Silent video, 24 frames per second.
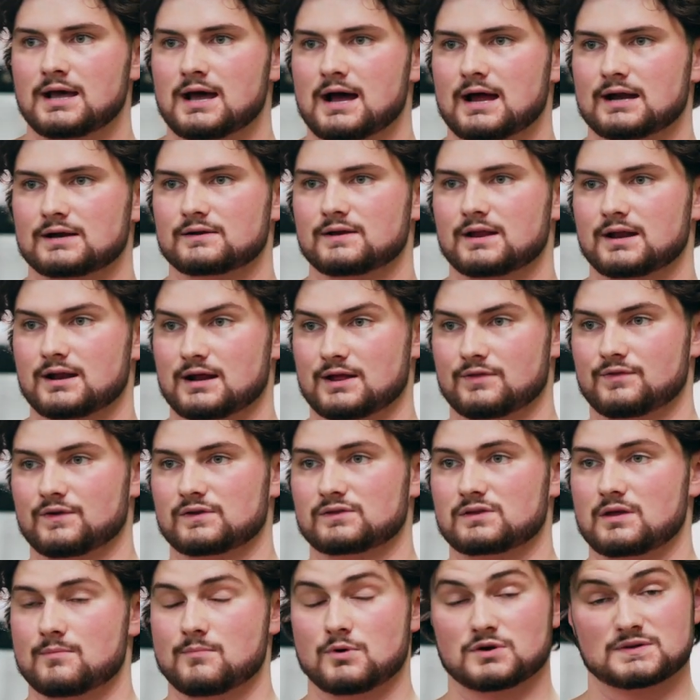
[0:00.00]
And I
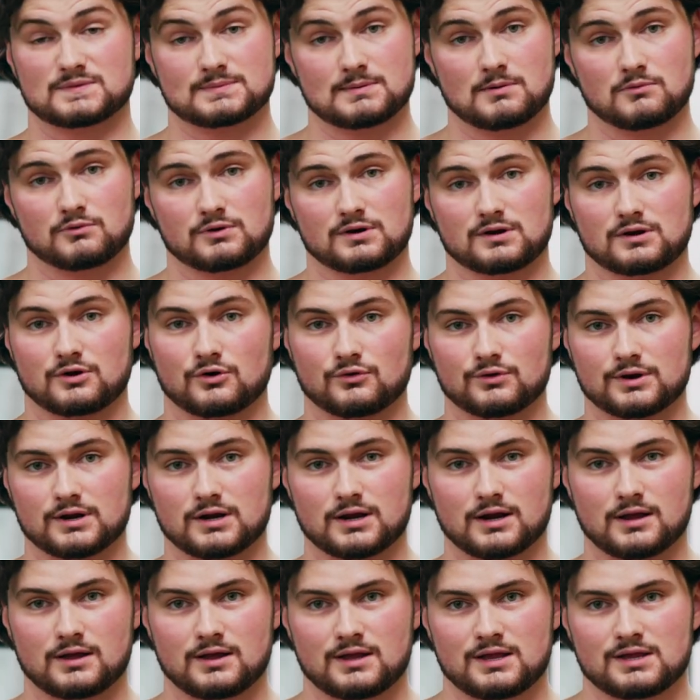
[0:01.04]
think that most people would
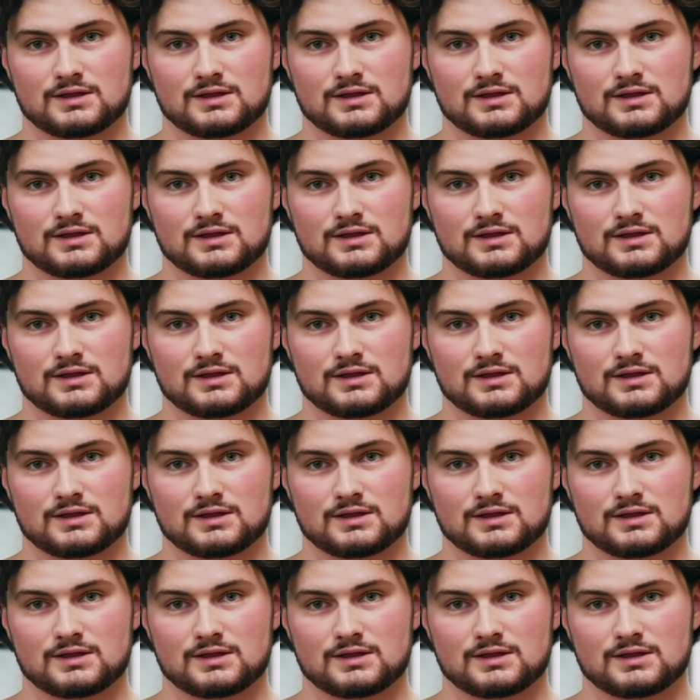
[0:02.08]
agree